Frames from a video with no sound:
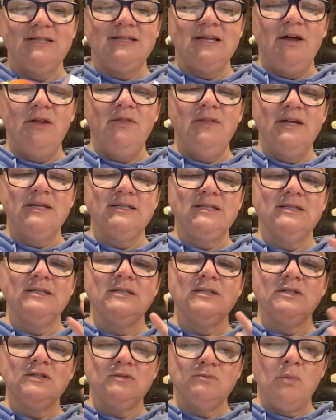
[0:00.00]
Now this is
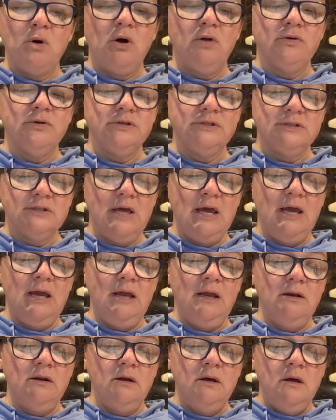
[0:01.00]
a smaller
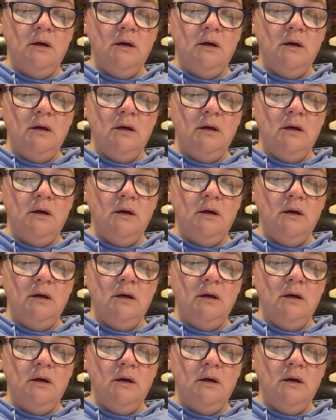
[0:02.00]
skein.